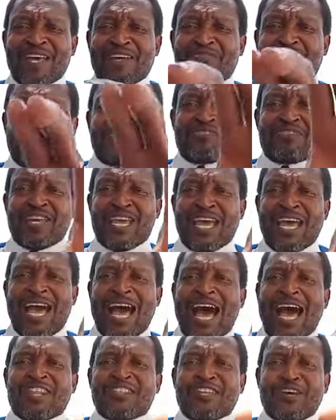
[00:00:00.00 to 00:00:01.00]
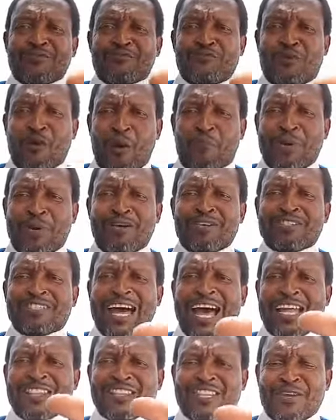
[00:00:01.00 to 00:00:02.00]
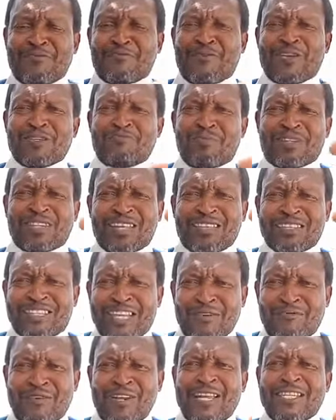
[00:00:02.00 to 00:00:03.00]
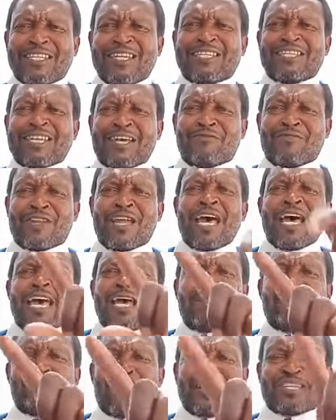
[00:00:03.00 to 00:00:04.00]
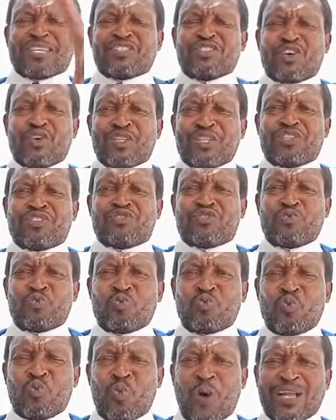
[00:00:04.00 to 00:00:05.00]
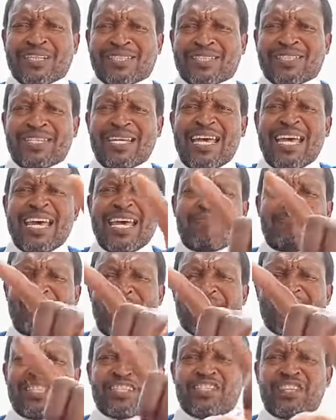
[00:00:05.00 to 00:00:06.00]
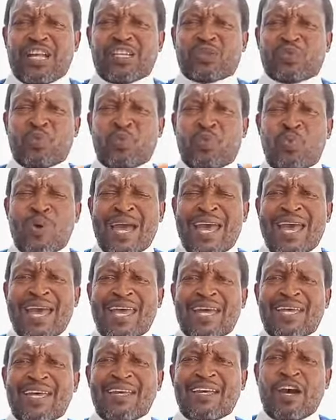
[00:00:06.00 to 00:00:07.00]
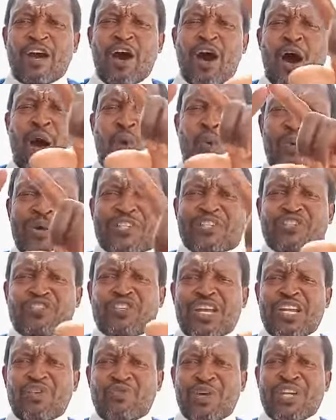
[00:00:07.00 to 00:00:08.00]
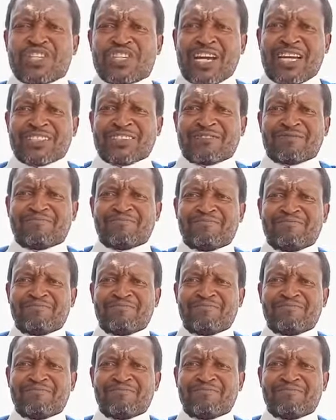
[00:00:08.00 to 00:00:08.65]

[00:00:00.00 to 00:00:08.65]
that they and their foreparents are different, but a devil is a devil. It matters not what, it matters not where or which generation